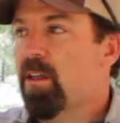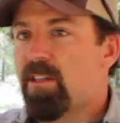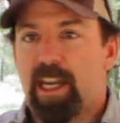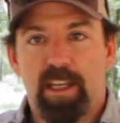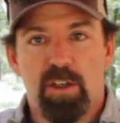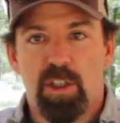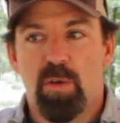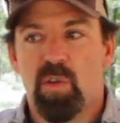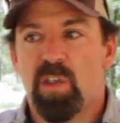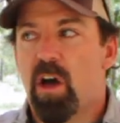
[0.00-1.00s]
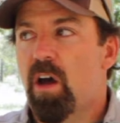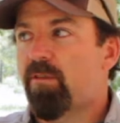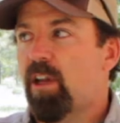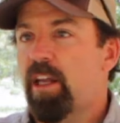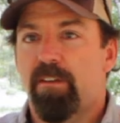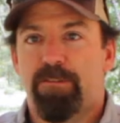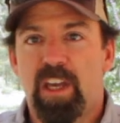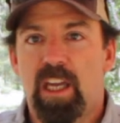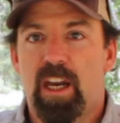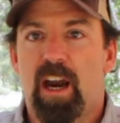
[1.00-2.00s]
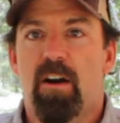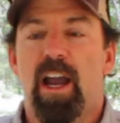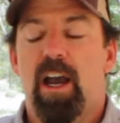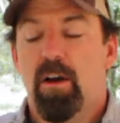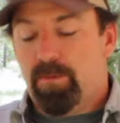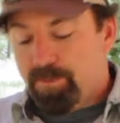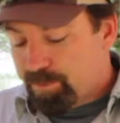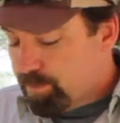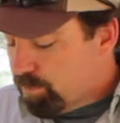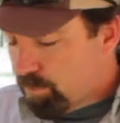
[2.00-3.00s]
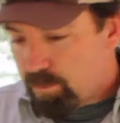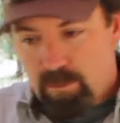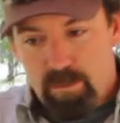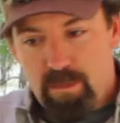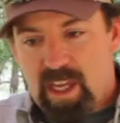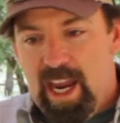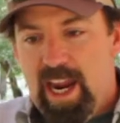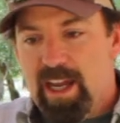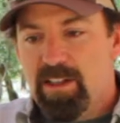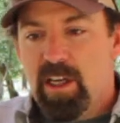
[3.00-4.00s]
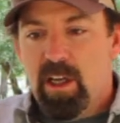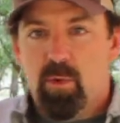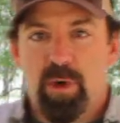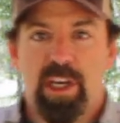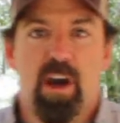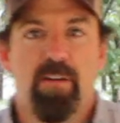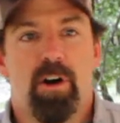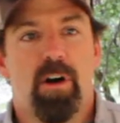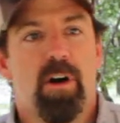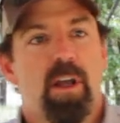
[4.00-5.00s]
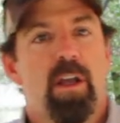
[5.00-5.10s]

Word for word: take your shoes off, let your feet air out and recover.